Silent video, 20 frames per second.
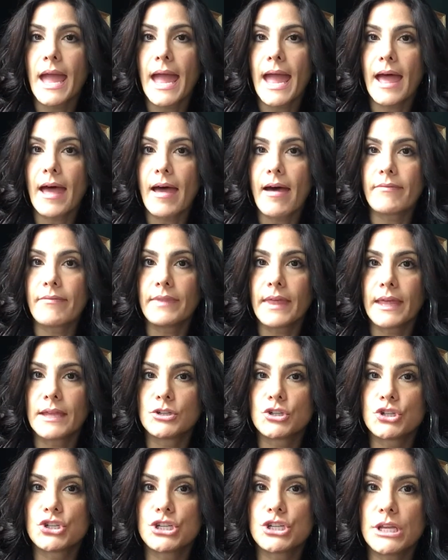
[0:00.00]
And
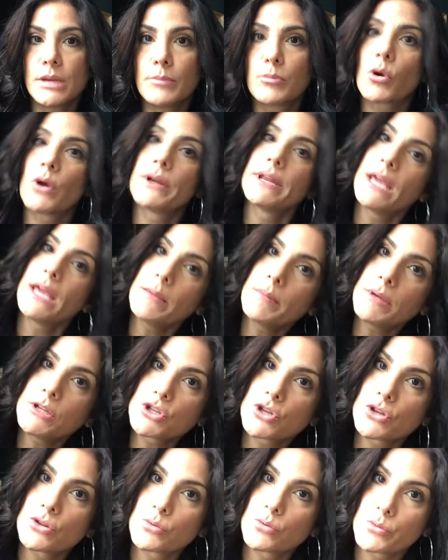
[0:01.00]
then she brought him
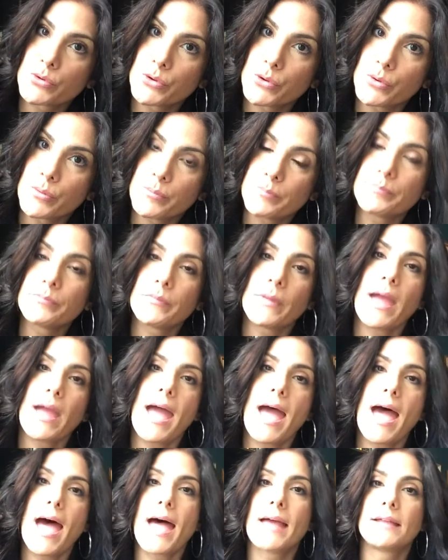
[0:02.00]
into the room
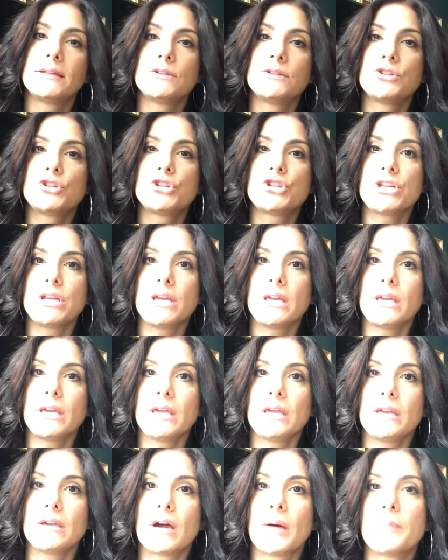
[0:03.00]
and
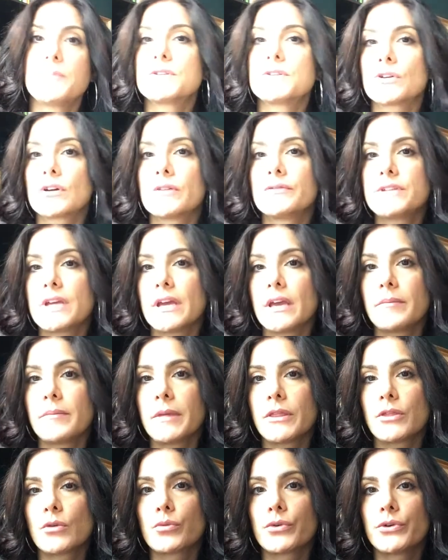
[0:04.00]
she observed him
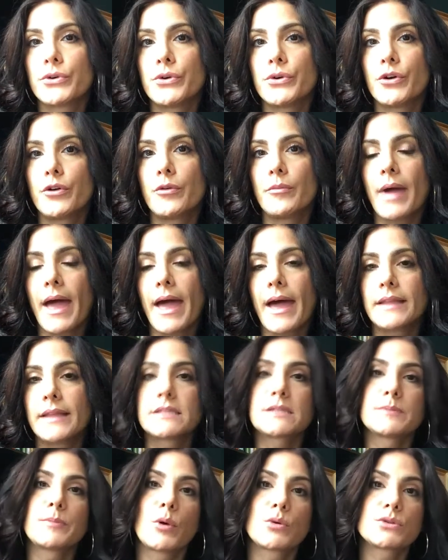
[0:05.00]
in the room and
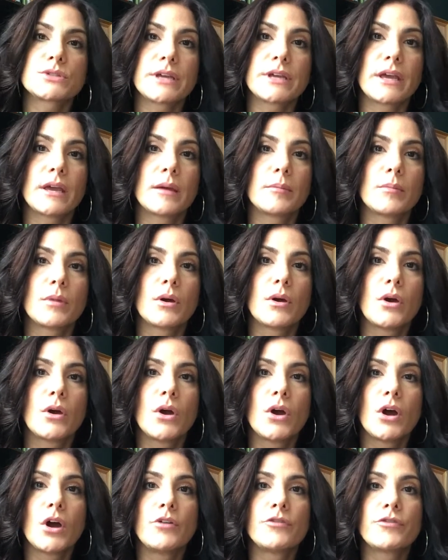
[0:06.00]
spoke to him
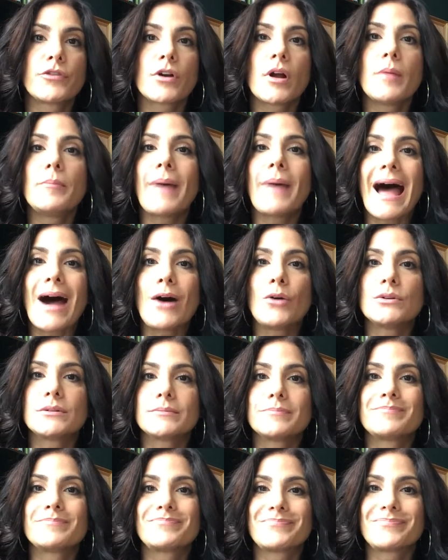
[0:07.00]
for
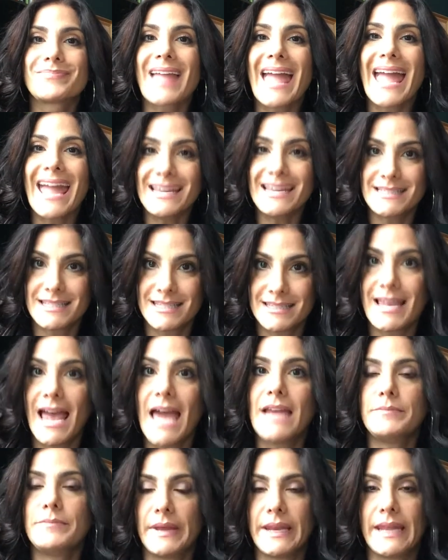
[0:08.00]
about 8 to
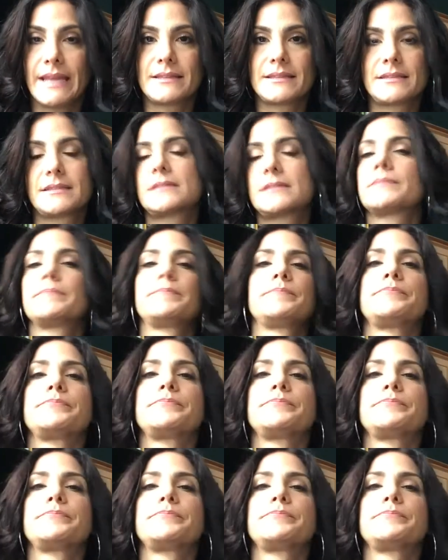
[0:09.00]
10 minutes.